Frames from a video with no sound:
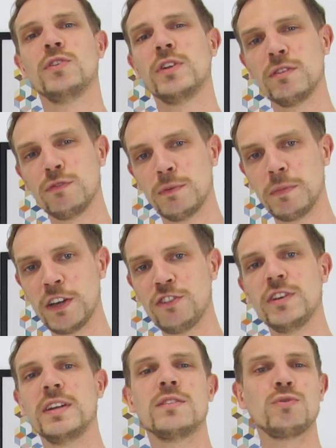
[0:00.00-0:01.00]
your
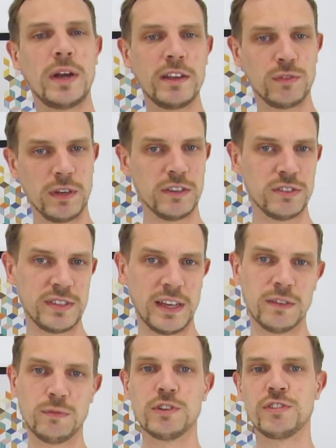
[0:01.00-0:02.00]
information, and tries to
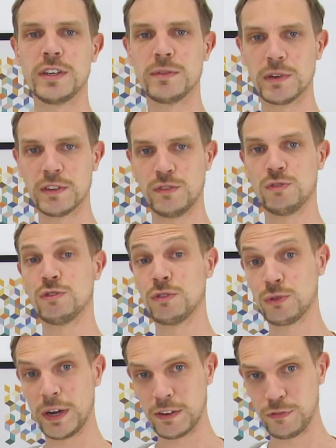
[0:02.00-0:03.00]
understand which keywords you
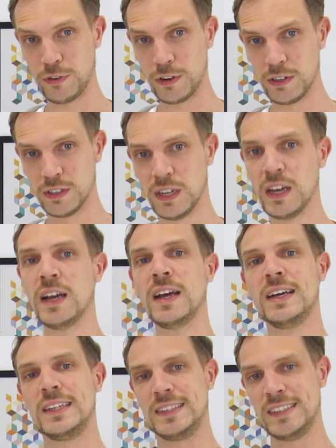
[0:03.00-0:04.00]
should rank for.
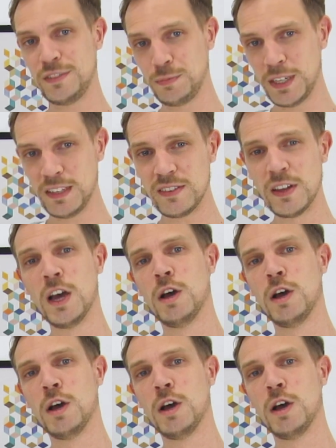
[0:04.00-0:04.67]
This means